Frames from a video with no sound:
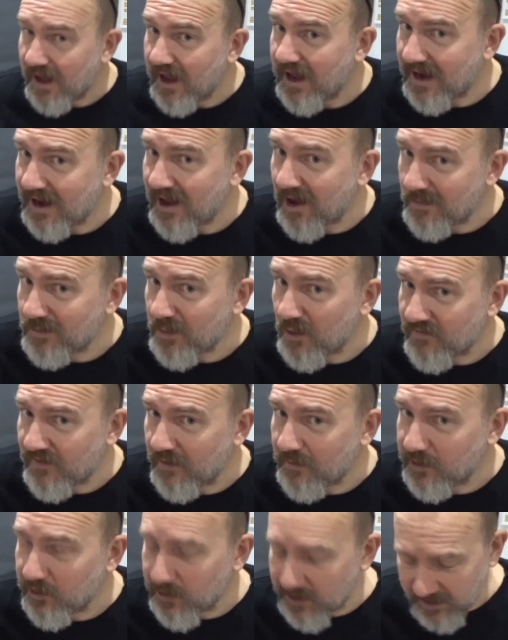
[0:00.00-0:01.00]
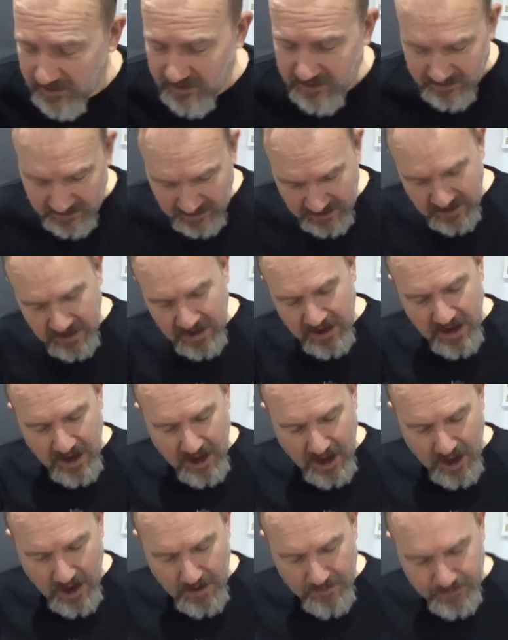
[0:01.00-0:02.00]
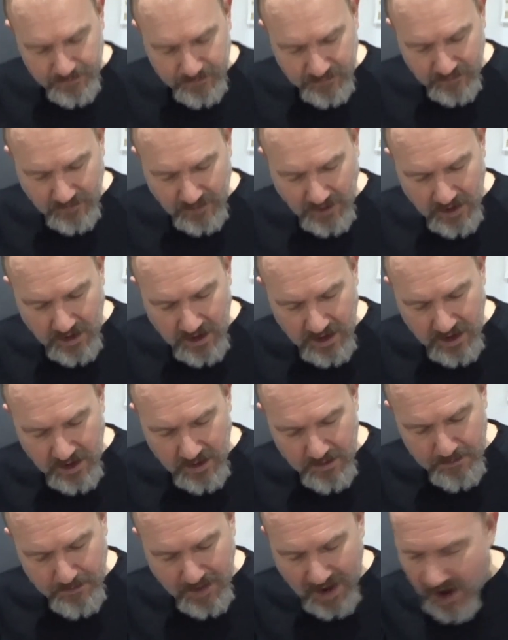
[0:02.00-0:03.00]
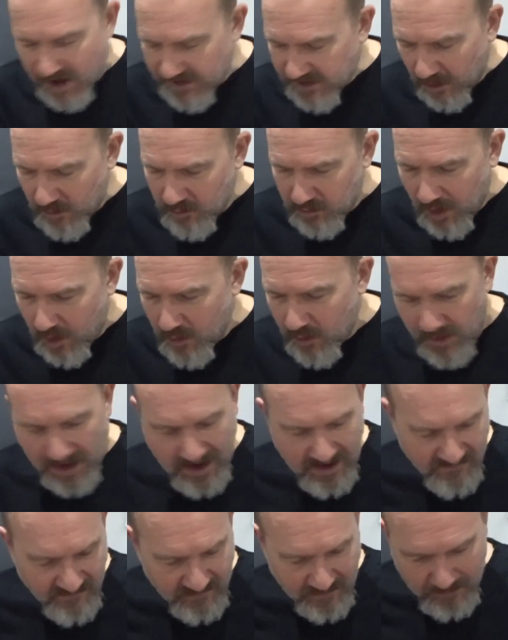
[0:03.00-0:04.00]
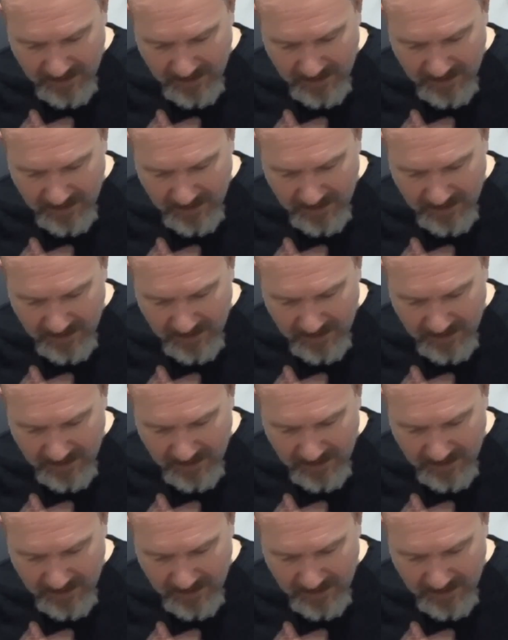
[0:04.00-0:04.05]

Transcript: and I'm not very good at it. But I don't know if the